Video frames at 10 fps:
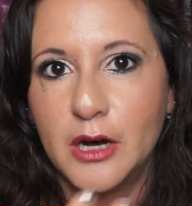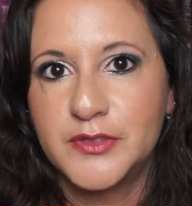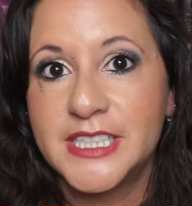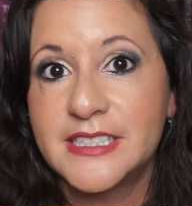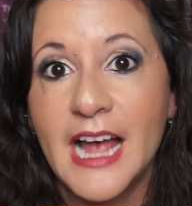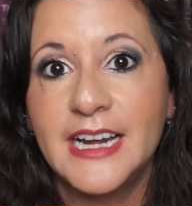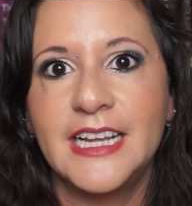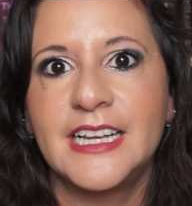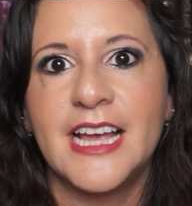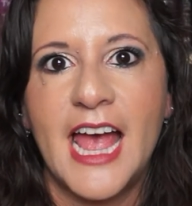
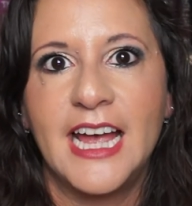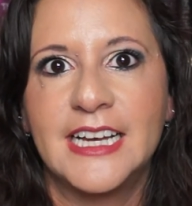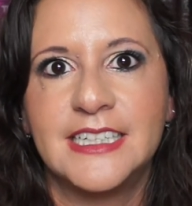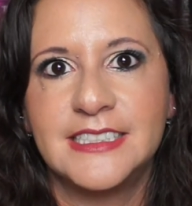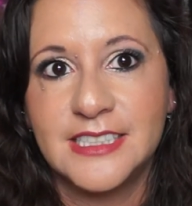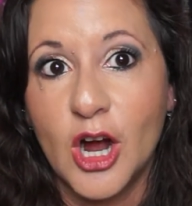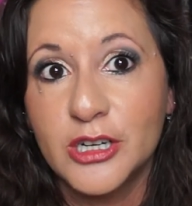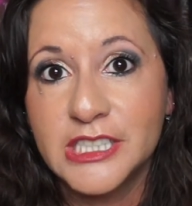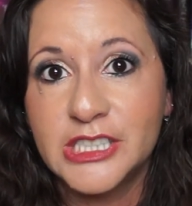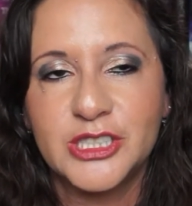designing and
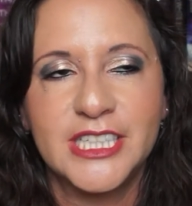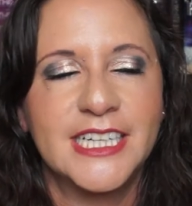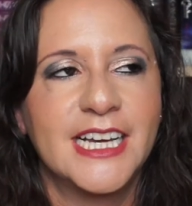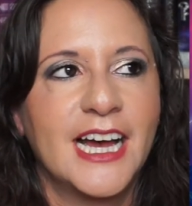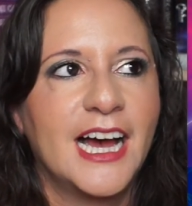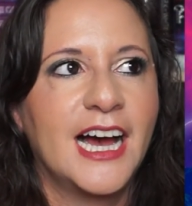artistry.